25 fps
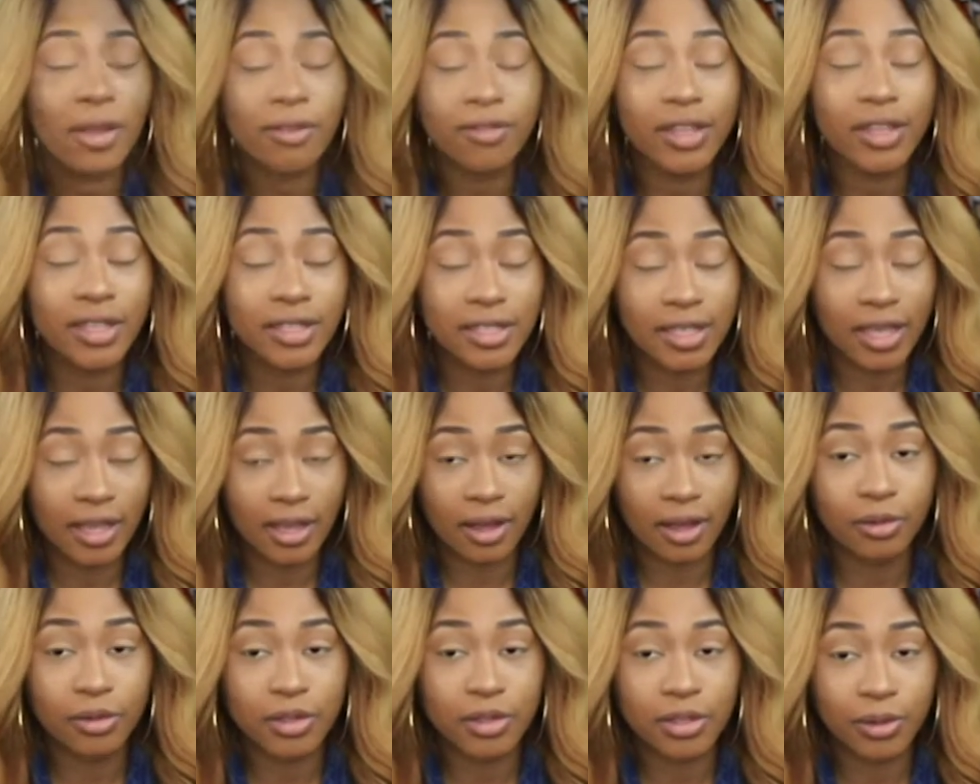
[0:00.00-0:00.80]
have ninety-eight
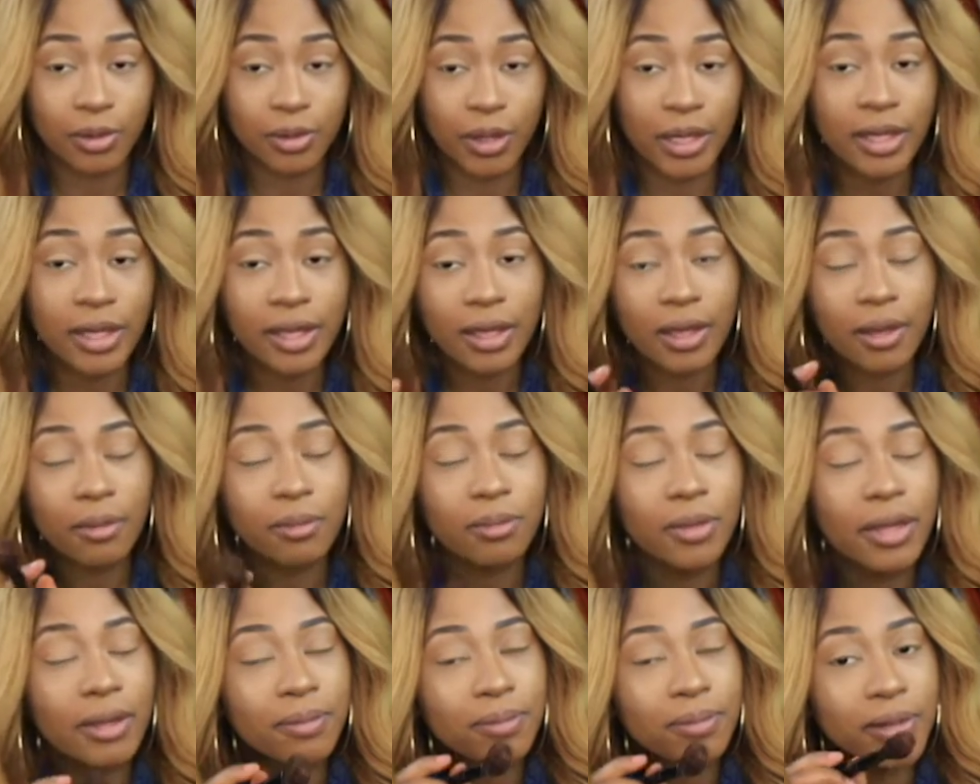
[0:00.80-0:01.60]
hours to wait.
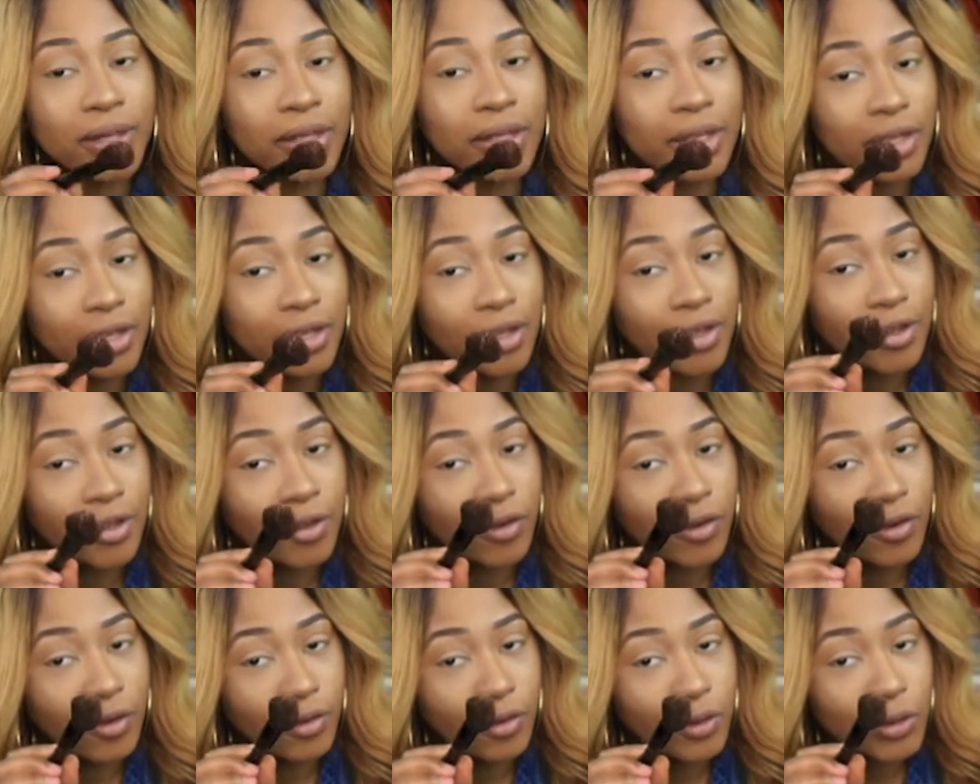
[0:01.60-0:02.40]
Maybe
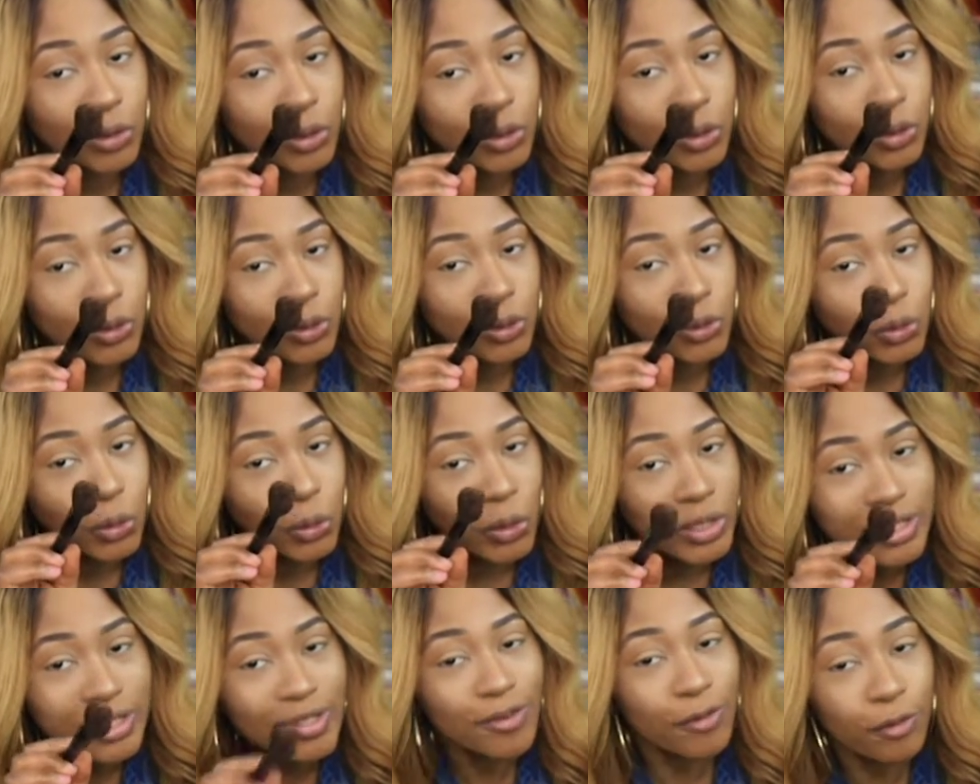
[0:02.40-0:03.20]

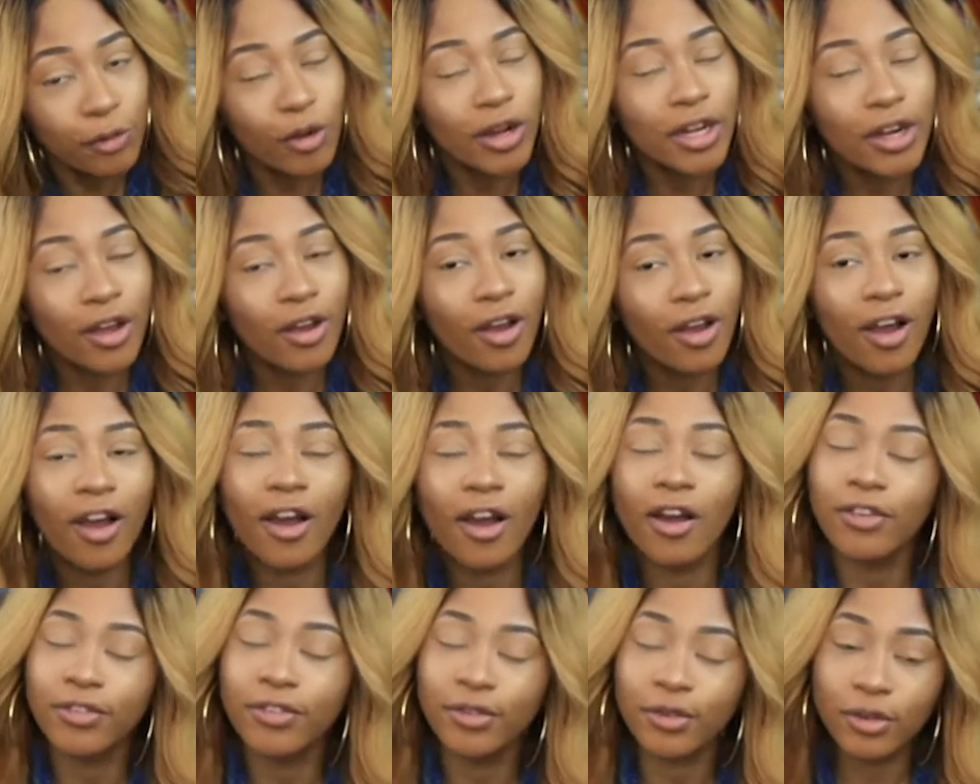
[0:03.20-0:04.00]
twenty-four and a
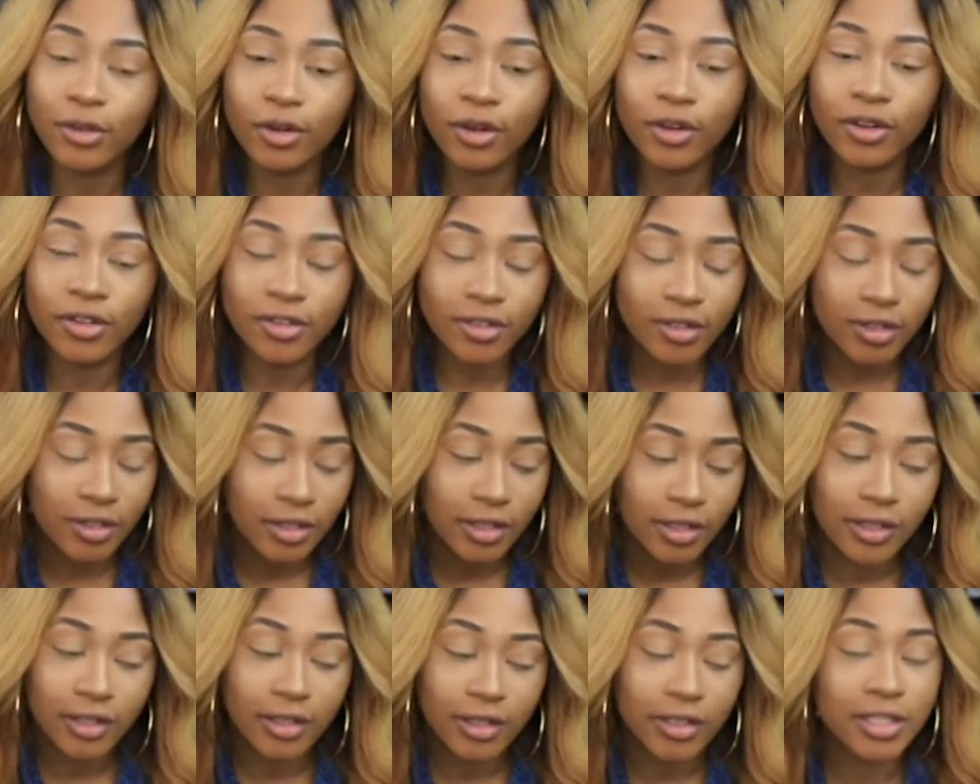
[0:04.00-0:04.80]
half, you know?
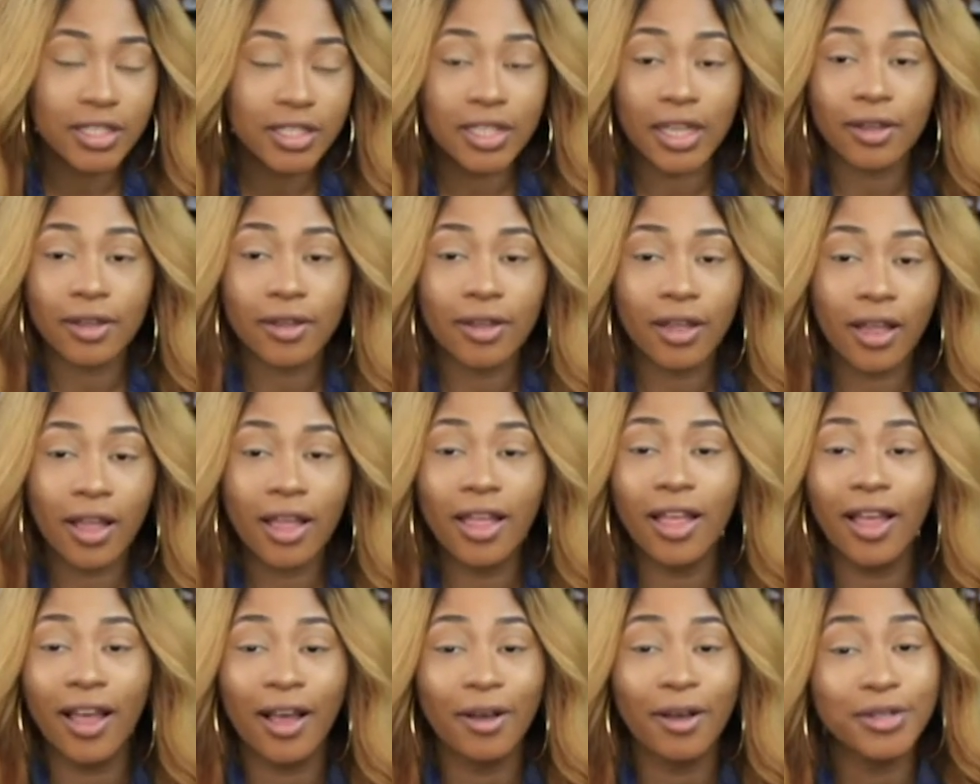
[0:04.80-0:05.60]
Because
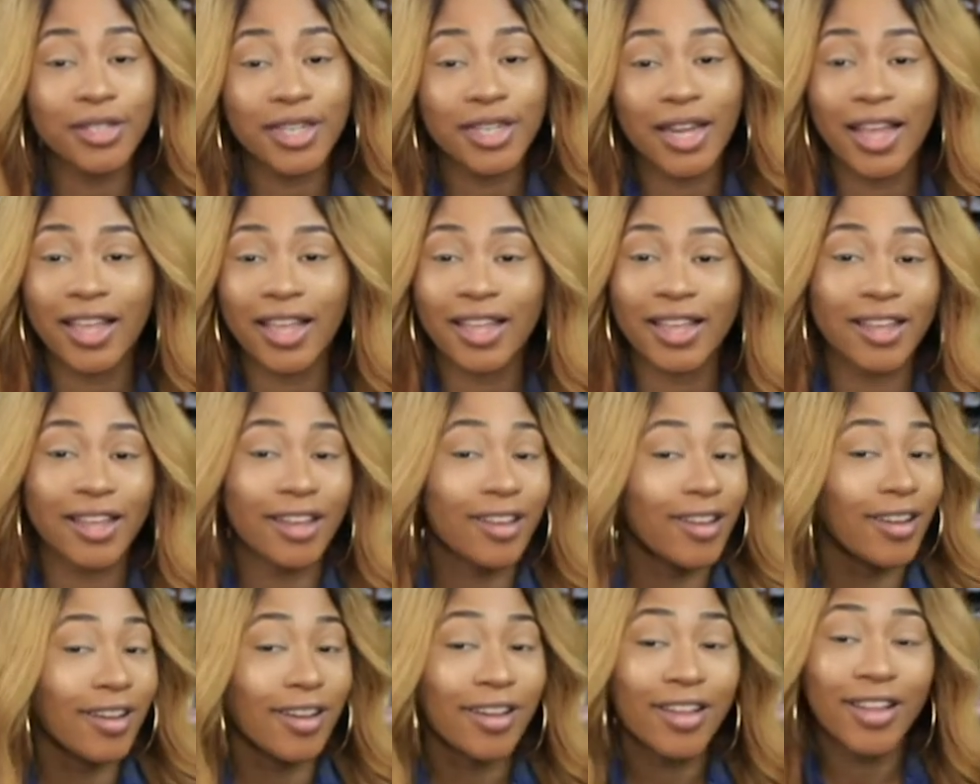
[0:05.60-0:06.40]
I was
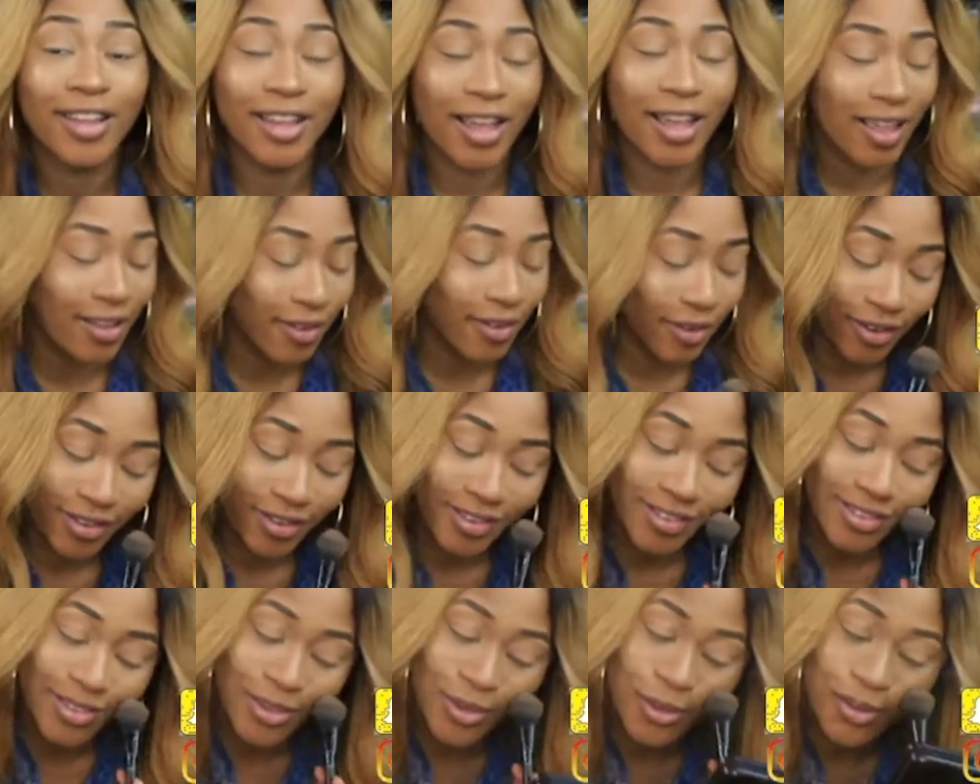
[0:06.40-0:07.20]
like, I
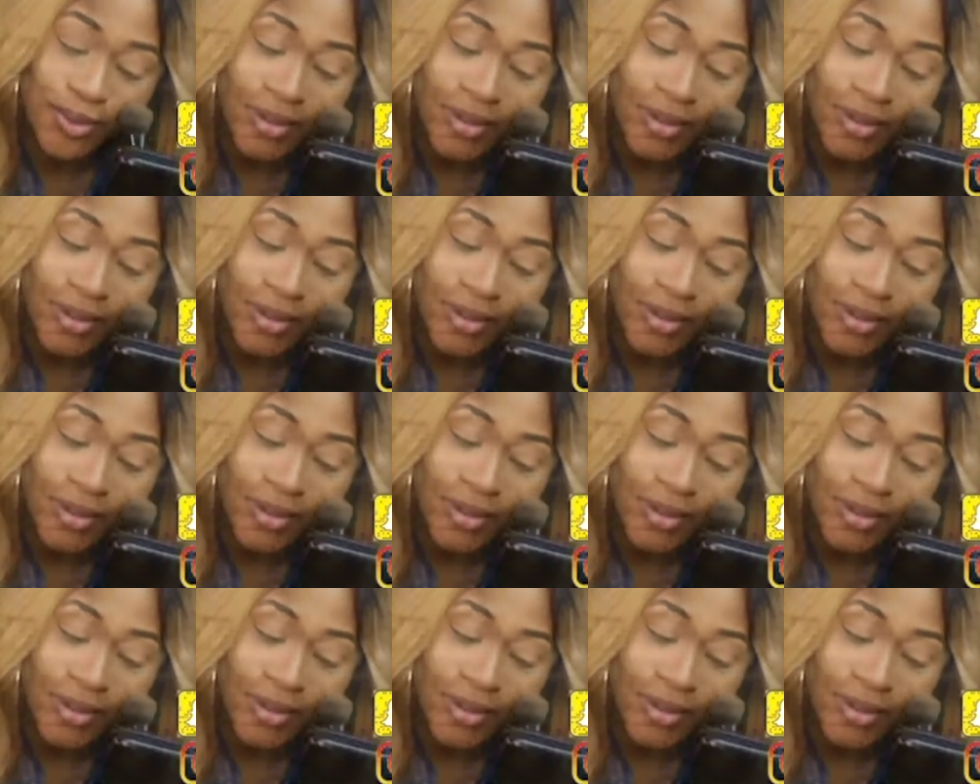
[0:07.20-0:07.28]
can't do